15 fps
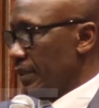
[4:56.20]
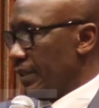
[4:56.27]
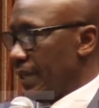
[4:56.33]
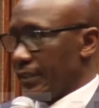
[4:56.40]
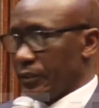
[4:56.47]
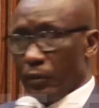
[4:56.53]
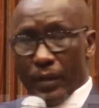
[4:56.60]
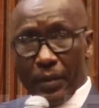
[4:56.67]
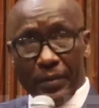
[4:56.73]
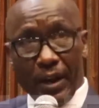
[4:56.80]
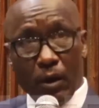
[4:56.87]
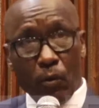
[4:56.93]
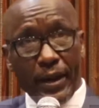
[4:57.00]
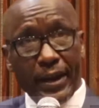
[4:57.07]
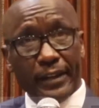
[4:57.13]
That you may be
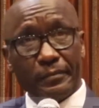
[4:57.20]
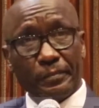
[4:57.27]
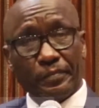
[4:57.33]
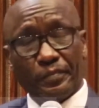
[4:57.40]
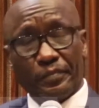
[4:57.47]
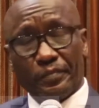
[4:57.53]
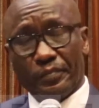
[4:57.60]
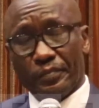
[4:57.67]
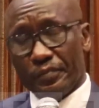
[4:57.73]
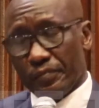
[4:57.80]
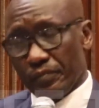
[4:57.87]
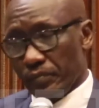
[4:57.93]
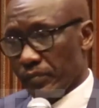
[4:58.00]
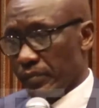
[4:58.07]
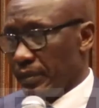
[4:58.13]
aware
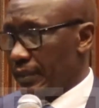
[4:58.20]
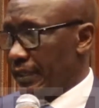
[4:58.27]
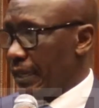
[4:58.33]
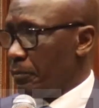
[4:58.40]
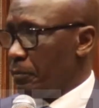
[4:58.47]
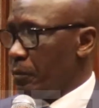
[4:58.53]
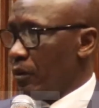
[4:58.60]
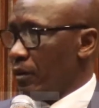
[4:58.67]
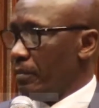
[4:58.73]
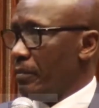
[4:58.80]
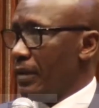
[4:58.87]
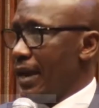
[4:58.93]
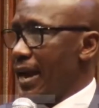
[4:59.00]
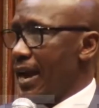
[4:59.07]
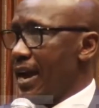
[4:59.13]
that
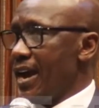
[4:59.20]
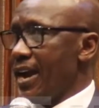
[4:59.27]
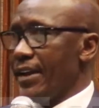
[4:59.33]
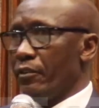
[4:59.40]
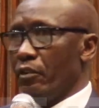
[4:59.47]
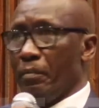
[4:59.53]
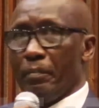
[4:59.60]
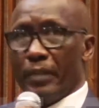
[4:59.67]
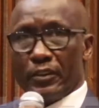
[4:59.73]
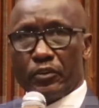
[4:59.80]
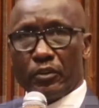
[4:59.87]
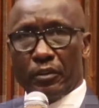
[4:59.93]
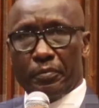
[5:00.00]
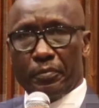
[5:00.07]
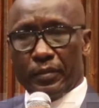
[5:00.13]
from high numbers
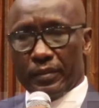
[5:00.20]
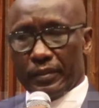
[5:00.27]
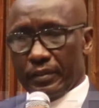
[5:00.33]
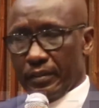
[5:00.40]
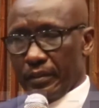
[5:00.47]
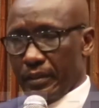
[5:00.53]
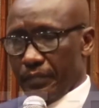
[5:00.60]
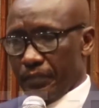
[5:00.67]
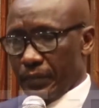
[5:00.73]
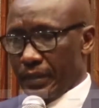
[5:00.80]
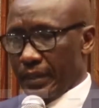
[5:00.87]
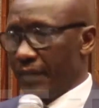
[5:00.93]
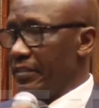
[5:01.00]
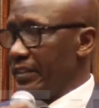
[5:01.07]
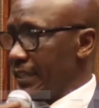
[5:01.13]
of
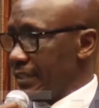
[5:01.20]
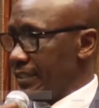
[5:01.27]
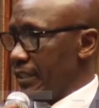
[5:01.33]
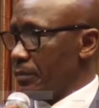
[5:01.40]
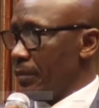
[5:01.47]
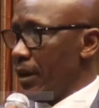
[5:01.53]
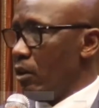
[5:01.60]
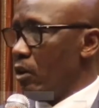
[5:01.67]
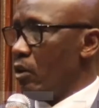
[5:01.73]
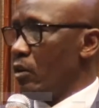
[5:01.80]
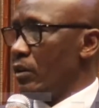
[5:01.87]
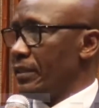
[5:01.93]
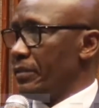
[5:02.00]
remittances by all